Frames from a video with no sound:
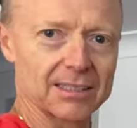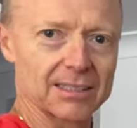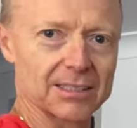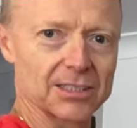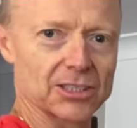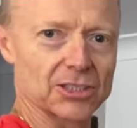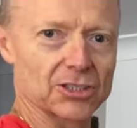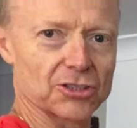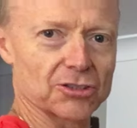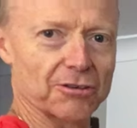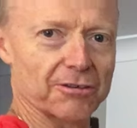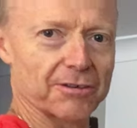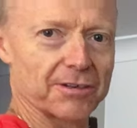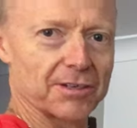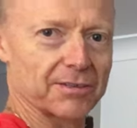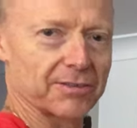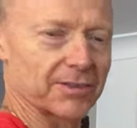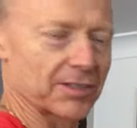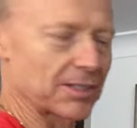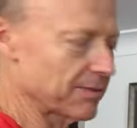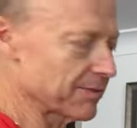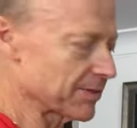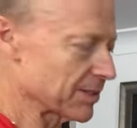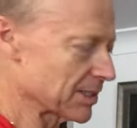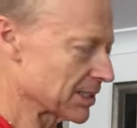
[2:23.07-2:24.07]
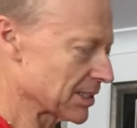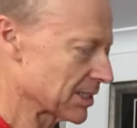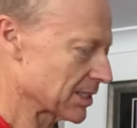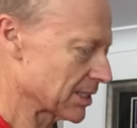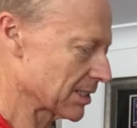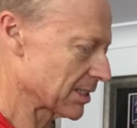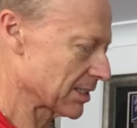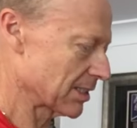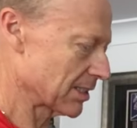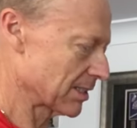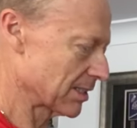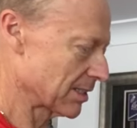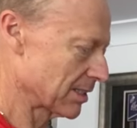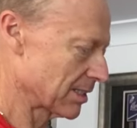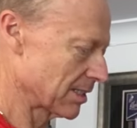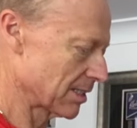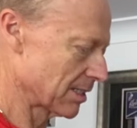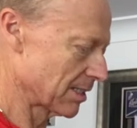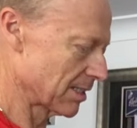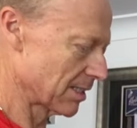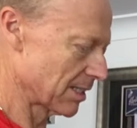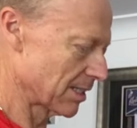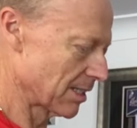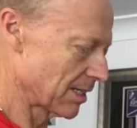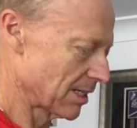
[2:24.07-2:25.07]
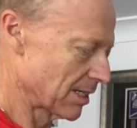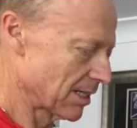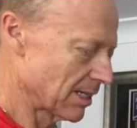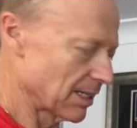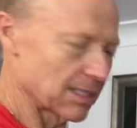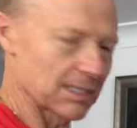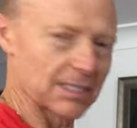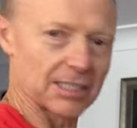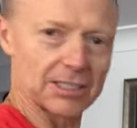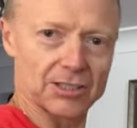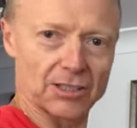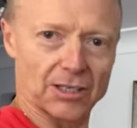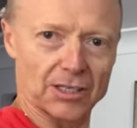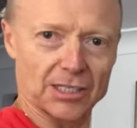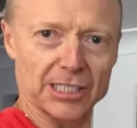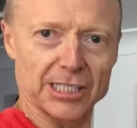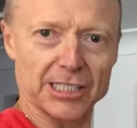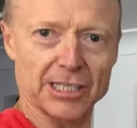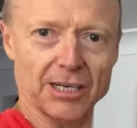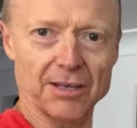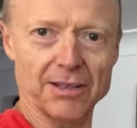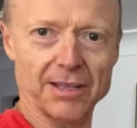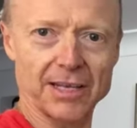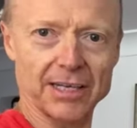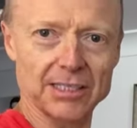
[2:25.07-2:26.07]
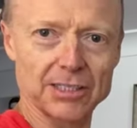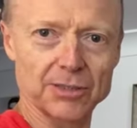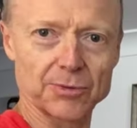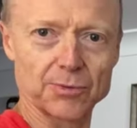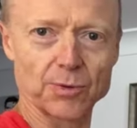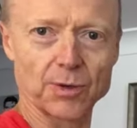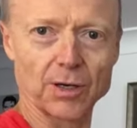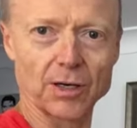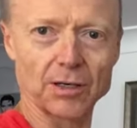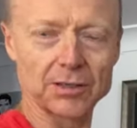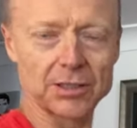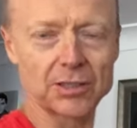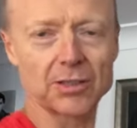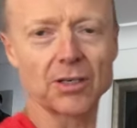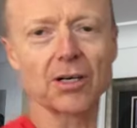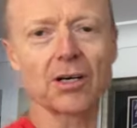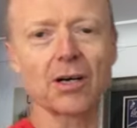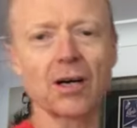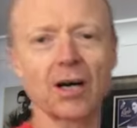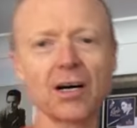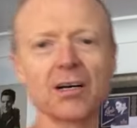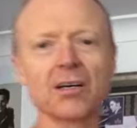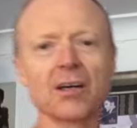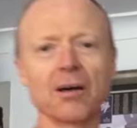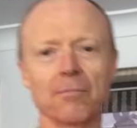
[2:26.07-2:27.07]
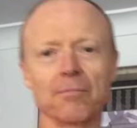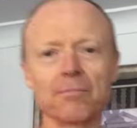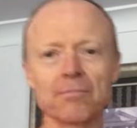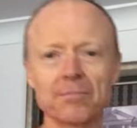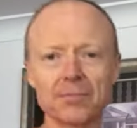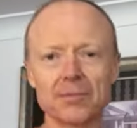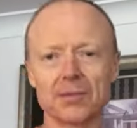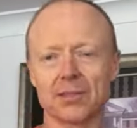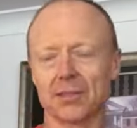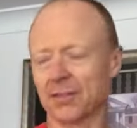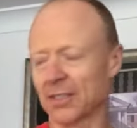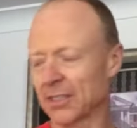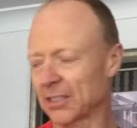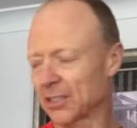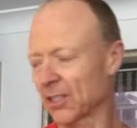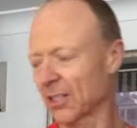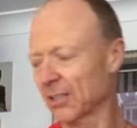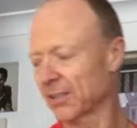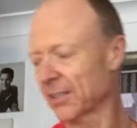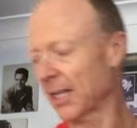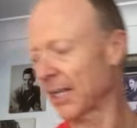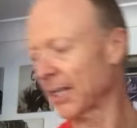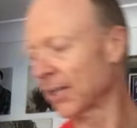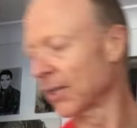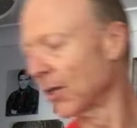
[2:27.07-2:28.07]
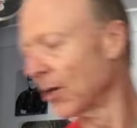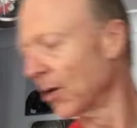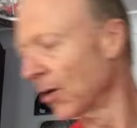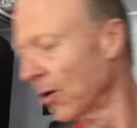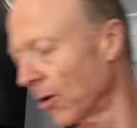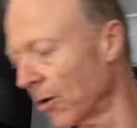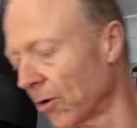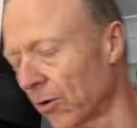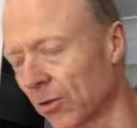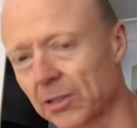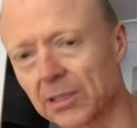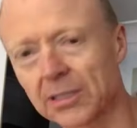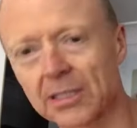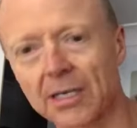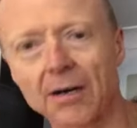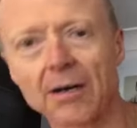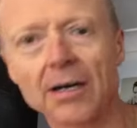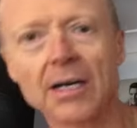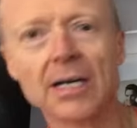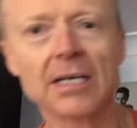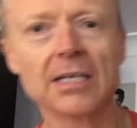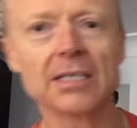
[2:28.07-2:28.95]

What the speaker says: Story of Elvis. Just so I can show you that as well. So I got things like that also.